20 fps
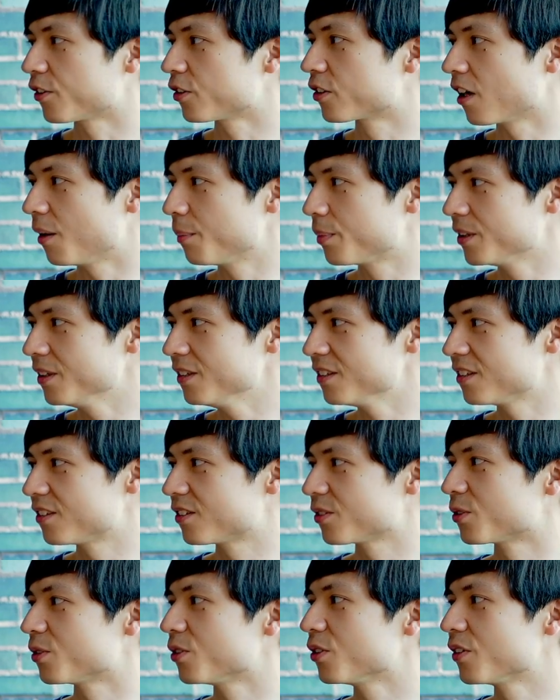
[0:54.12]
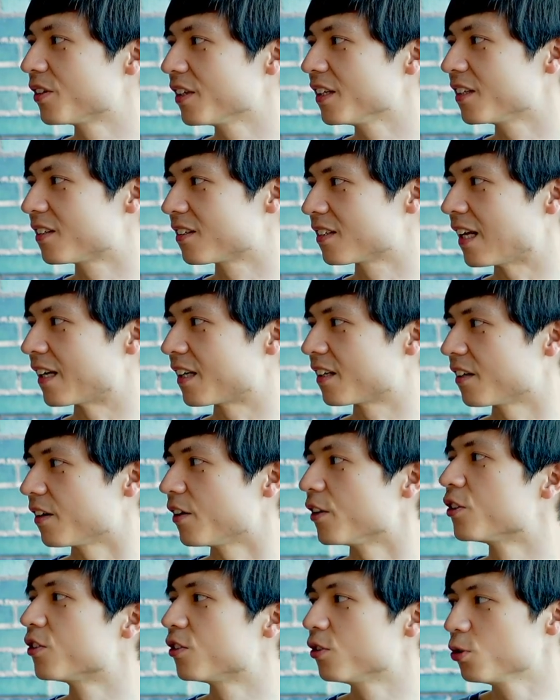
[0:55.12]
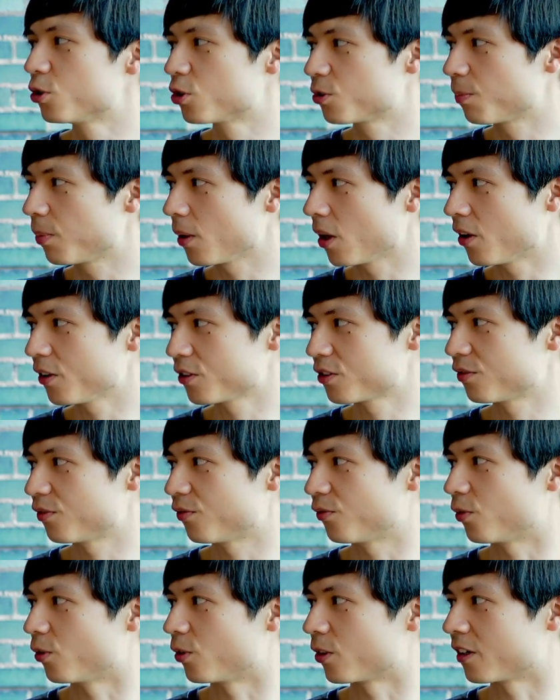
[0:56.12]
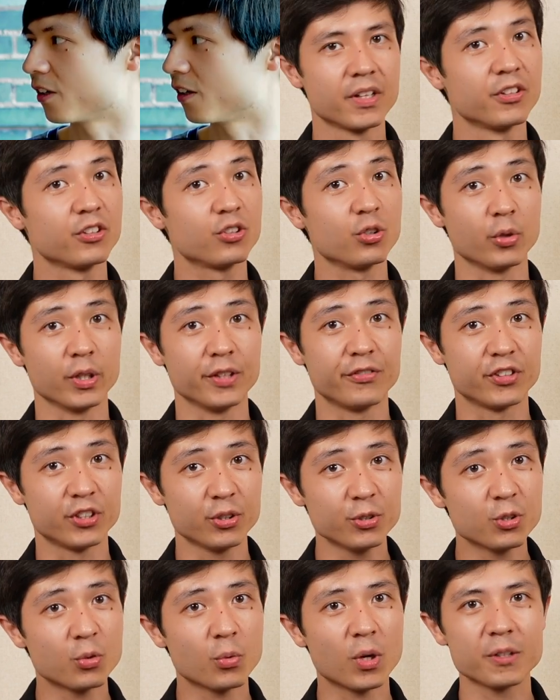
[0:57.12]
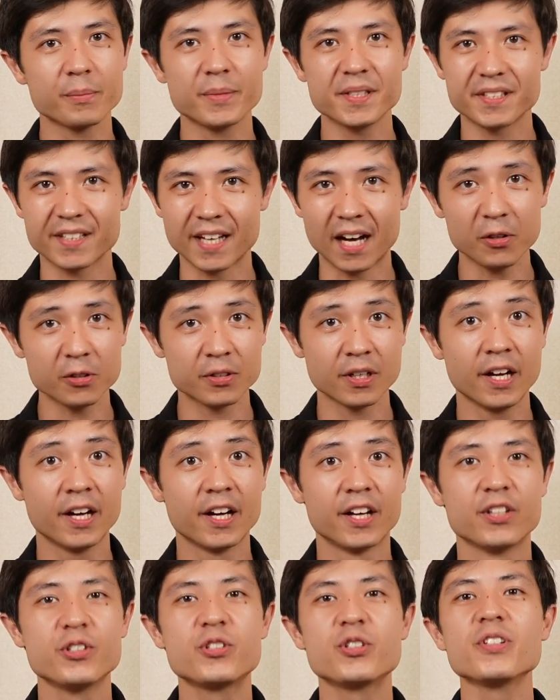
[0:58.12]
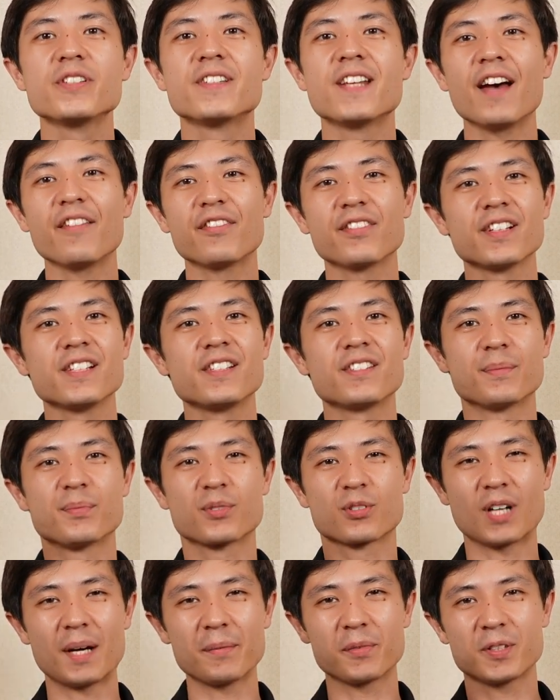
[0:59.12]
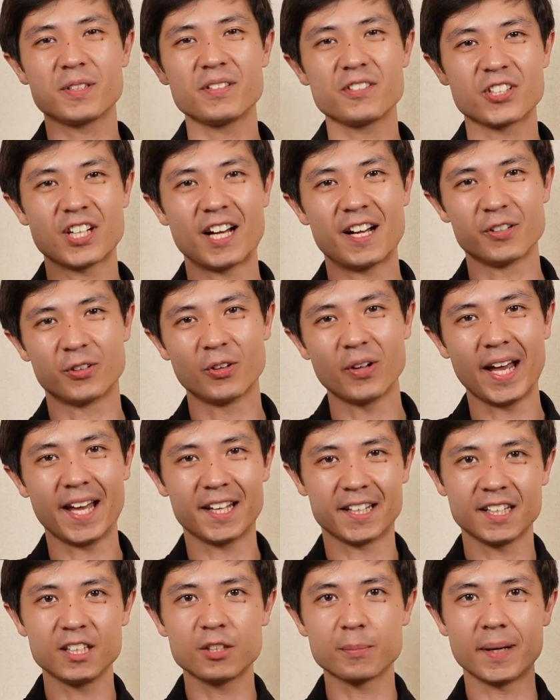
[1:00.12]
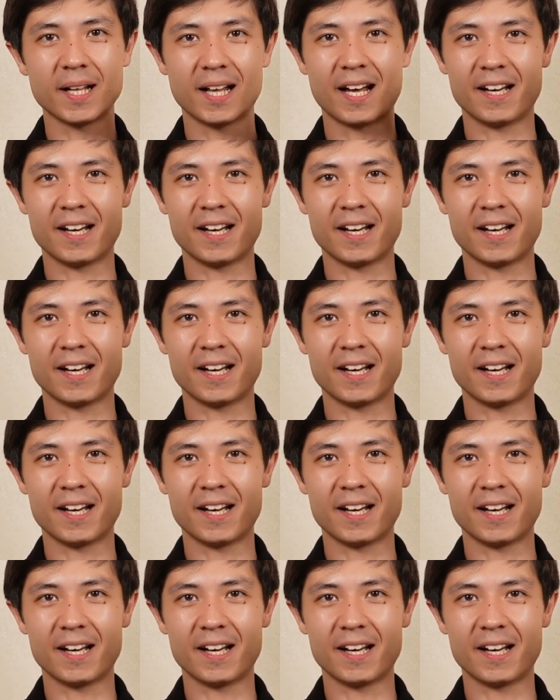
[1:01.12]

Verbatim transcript: in kernel methods and statistical tests, to only name a few. So if you don't want to miss out, you should definitely subscribe to this channel and hit the bell